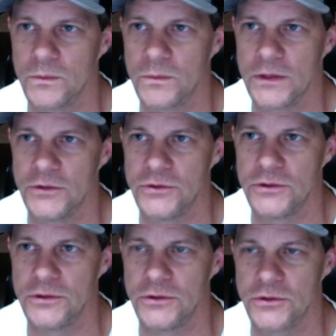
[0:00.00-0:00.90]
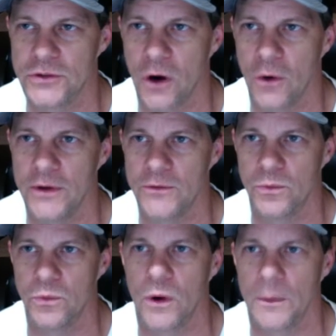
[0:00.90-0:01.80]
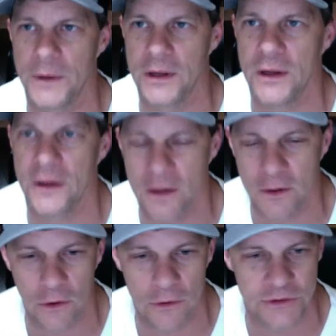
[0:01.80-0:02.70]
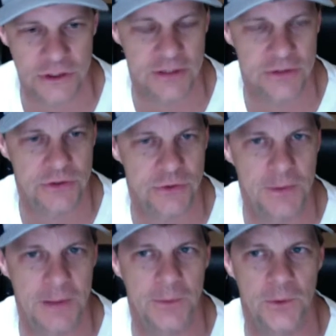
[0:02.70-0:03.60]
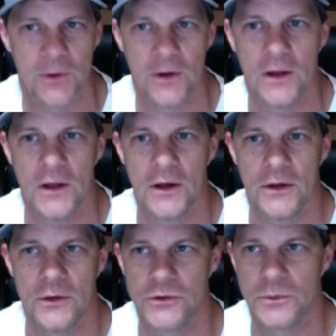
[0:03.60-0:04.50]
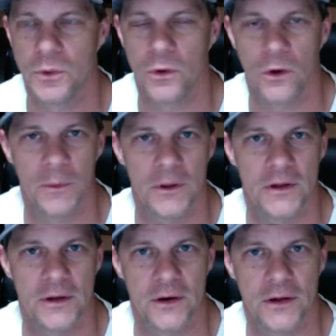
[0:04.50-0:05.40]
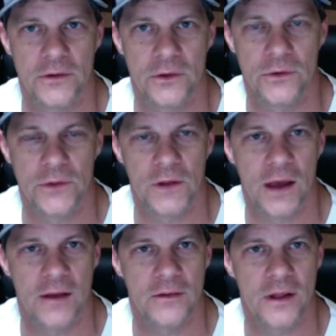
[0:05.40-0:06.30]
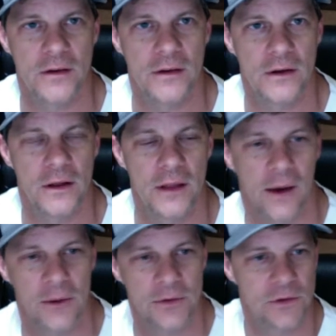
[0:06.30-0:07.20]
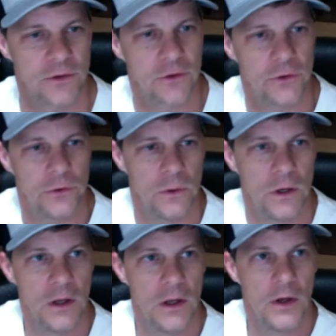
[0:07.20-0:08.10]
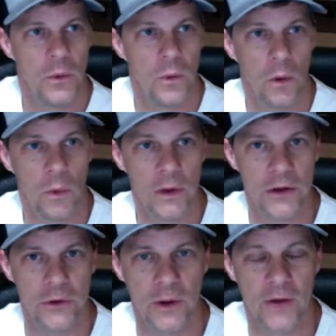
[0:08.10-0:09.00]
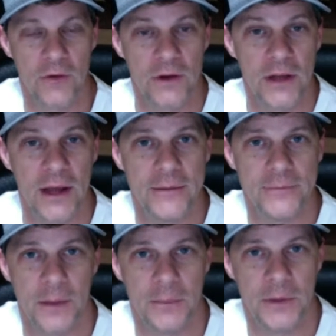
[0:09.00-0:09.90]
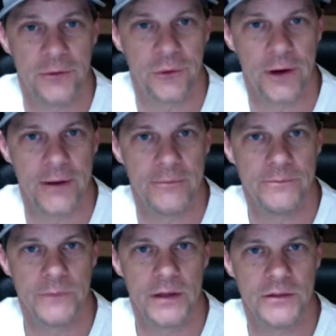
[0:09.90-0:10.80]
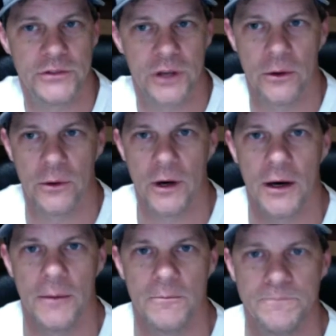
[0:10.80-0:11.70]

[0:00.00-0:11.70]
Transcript: it, just always want to be encouraging to people to support our military because those are the guys that allow us to do what we do every day and be free. And so um,